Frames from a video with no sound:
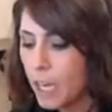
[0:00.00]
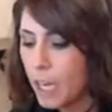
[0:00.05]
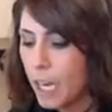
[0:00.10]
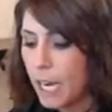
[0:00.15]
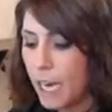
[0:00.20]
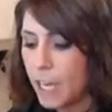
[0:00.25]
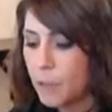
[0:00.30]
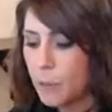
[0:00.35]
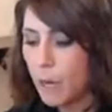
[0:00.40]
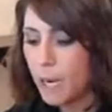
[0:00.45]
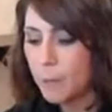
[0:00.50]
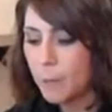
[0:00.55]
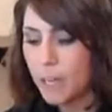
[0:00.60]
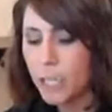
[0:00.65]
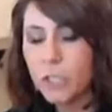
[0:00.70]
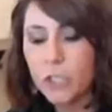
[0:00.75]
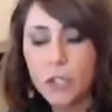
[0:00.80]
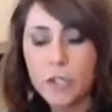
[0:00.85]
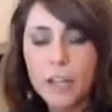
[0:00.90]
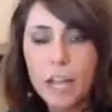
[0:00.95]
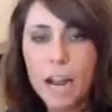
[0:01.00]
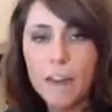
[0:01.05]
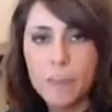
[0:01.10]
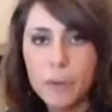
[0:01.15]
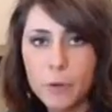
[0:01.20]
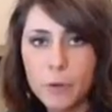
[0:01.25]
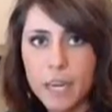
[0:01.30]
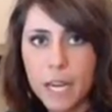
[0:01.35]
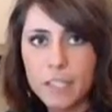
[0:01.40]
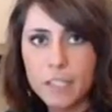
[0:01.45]
And you want to make sure that
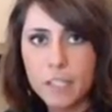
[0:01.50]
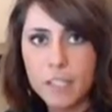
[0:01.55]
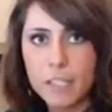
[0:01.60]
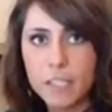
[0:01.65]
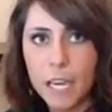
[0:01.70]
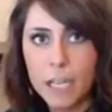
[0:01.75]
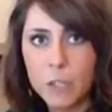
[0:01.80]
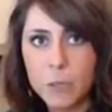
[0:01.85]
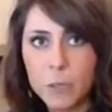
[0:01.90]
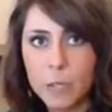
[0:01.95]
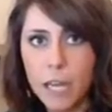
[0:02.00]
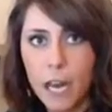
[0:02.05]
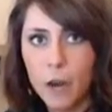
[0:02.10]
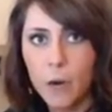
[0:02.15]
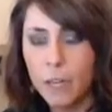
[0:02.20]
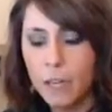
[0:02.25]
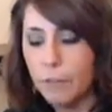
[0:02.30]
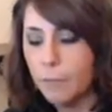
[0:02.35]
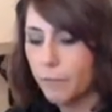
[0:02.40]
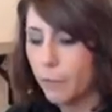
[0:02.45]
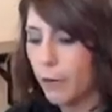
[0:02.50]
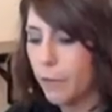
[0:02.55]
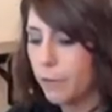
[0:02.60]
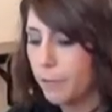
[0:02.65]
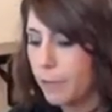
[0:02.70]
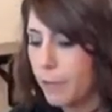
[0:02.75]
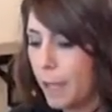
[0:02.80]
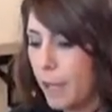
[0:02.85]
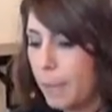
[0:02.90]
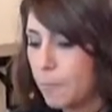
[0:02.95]
everyone has a schedule out in front
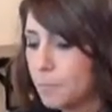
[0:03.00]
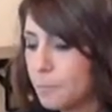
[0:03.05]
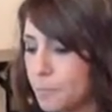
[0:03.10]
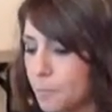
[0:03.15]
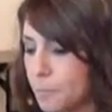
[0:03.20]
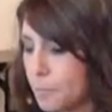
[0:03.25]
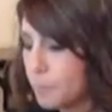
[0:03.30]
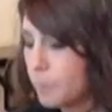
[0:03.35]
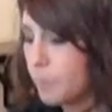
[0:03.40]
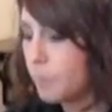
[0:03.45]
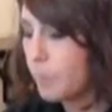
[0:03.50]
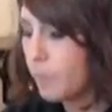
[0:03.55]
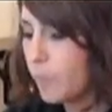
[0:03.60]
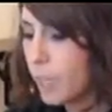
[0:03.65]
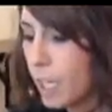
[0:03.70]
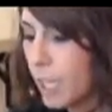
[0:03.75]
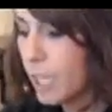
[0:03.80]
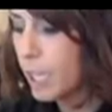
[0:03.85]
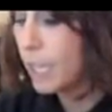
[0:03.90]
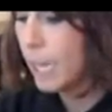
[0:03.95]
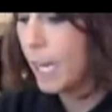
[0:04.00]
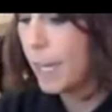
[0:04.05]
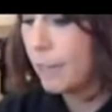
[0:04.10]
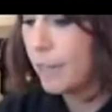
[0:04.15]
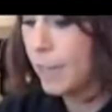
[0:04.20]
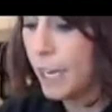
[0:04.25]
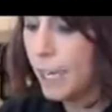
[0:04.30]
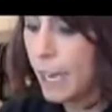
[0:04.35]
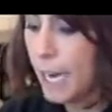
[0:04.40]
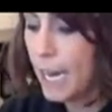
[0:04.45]
of them. And
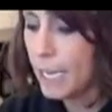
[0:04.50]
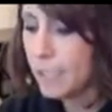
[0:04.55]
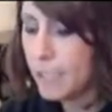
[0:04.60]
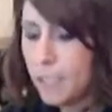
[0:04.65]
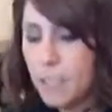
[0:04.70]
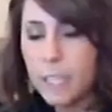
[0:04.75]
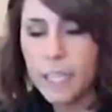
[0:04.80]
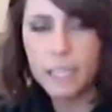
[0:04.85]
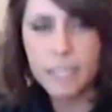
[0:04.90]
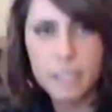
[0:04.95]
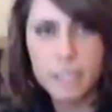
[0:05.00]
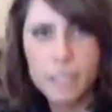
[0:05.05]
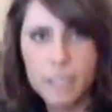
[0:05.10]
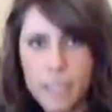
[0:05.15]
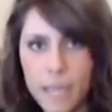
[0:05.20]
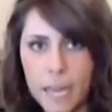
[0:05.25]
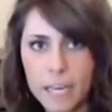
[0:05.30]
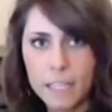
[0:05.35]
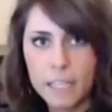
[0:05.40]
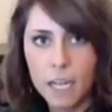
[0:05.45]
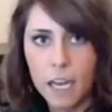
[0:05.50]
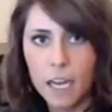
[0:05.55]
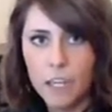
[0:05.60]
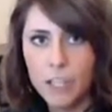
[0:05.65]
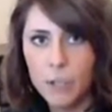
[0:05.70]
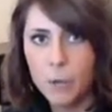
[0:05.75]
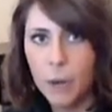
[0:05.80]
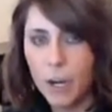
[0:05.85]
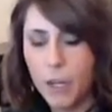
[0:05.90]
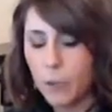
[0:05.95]
then as the liaison,
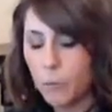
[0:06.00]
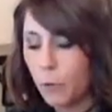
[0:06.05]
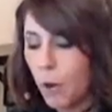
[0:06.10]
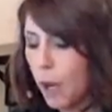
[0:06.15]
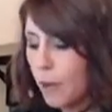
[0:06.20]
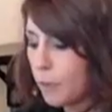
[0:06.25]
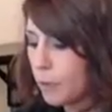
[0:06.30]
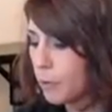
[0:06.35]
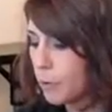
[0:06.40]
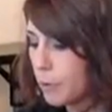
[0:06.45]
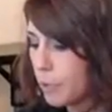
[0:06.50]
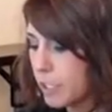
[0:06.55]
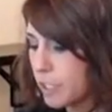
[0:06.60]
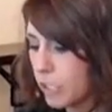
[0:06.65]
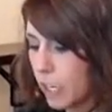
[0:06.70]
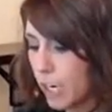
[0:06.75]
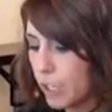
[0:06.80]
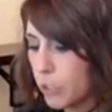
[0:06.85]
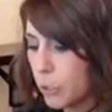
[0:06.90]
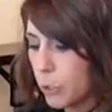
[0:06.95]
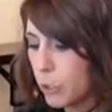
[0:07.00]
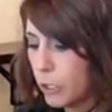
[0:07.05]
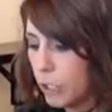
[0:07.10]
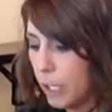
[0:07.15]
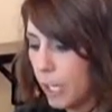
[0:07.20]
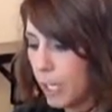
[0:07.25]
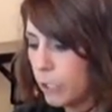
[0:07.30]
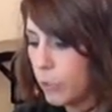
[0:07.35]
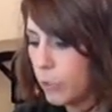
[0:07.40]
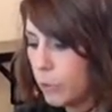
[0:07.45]
you want to run through the schedule
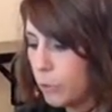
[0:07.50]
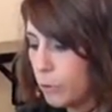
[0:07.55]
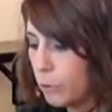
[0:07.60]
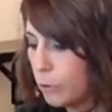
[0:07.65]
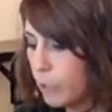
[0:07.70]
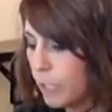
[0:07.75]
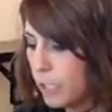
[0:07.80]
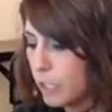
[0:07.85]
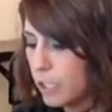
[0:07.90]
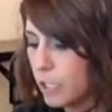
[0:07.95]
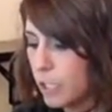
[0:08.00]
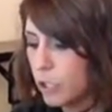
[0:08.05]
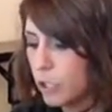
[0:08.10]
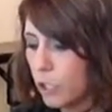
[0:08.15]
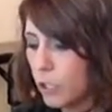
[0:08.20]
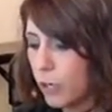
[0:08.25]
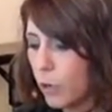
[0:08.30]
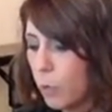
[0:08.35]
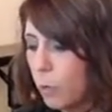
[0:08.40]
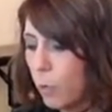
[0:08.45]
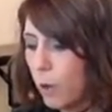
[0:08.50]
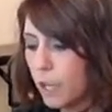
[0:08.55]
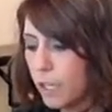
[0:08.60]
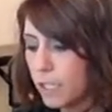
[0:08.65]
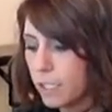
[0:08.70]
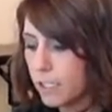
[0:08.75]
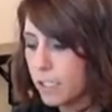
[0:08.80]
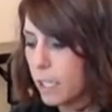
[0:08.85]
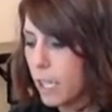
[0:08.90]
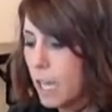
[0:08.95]
and who is teaching
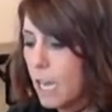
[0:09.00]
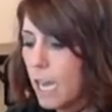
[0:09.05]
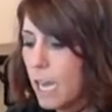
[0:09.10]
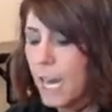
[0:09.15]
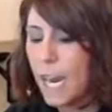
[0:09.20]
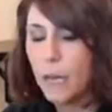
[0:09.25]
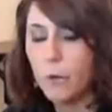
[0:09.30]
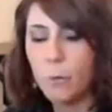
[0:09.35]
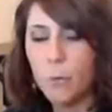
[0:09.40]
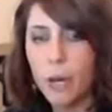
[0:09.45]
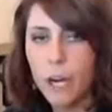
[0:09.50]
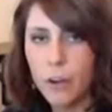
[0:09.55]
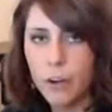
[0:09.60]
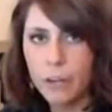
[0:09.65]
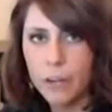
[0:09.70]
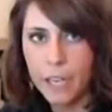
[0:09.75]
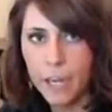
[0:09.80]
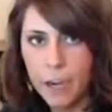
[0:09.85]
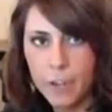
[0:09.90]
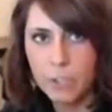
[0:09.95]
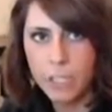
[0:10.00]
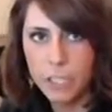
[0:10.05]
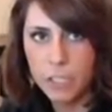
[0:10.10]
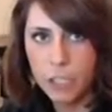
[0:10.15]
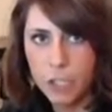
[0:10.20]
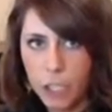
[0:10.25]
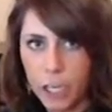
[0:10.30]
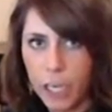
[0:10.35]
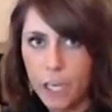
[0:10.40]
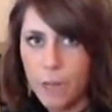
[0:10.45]
what and where they are
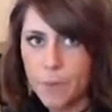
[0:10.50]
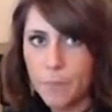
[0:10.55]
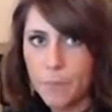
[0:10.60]
teaching it.